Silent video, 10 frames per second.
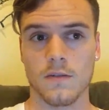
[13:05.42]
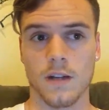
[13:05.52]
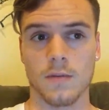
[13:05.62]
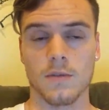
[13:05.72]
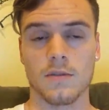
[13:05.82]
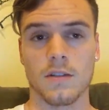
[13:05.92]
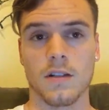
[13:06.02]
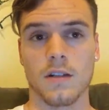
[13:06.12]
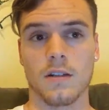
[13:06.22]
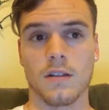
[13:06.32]
fibers,
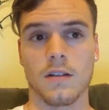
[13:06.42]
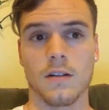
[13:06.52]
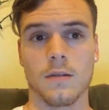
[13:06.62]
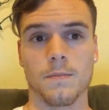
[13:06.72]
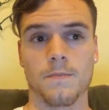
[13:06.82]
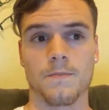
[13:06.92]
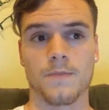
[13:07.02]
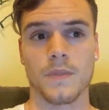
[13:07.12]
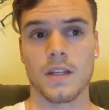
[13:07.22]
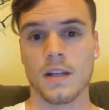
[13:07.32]
and
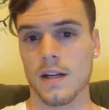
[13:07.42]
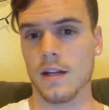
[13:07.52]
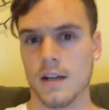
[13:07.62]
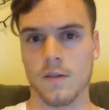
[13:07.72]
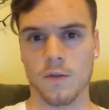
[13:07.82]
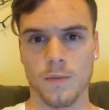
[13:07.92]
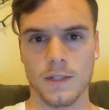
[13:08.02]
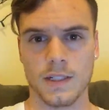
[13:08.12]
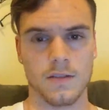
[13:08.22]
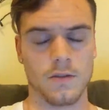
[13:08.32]
in
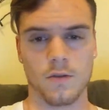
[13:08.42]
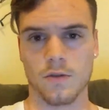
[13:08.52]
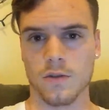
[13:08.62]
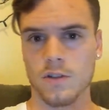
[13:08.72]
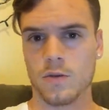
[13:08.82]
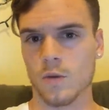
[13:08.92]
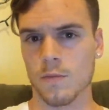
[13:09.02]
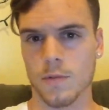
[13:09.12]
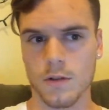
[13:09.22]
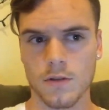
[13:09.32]
anaerobic it's usually
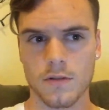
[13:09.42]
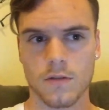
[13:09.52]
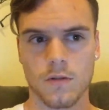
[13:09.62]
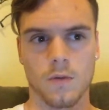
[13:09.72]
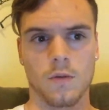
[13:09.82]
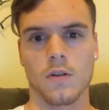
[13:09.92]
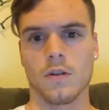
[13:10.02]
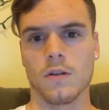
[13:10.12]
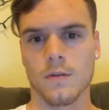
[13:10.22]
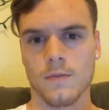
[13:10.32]
short burst
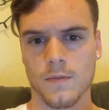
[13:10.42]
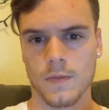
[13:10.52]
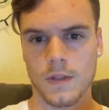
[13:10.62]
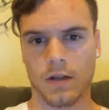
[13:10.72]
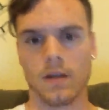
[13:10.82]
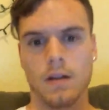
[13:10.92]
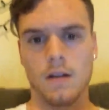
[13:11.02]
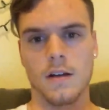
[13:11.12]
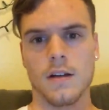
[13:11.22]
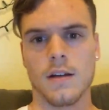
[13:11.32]
or
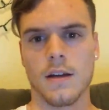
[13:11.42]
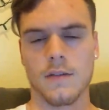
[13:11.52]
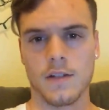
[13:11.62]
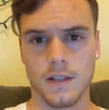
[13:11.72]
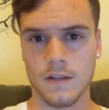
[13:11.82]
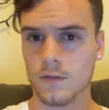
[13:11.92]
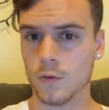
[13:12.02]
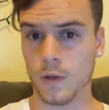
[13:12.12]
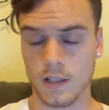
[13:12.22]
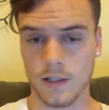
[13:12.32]
heavy lifts,
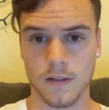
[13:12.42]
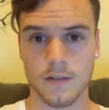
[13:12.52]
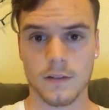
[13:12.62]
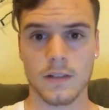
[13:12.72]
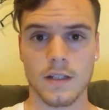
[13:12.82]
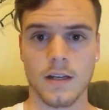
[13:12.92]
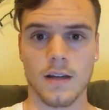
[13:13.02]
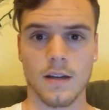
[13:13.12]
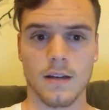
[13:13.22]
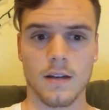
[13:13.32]
quick lifts,
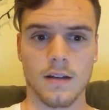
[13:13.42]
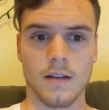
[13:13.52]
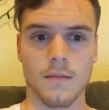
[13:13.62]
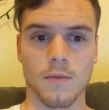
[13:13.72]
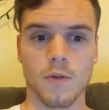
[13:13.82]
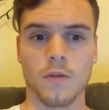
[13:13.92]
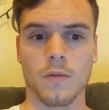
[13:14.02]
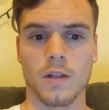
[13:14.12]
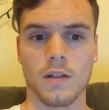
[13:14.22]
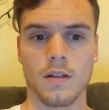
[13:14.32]
and more than